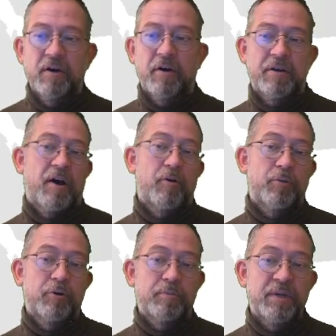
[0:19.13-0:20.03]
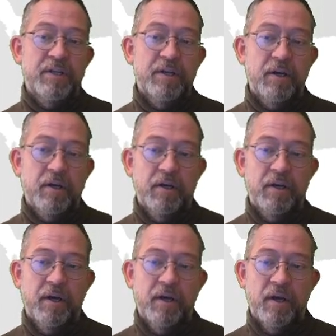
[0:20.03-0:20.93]
on output media,
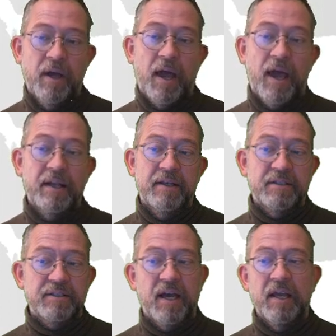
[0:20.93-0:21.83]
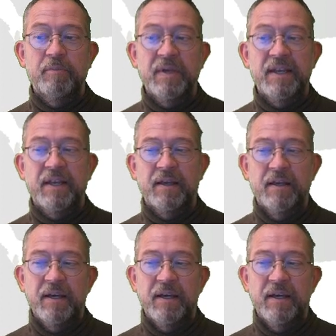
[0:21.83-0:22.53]
and design meaning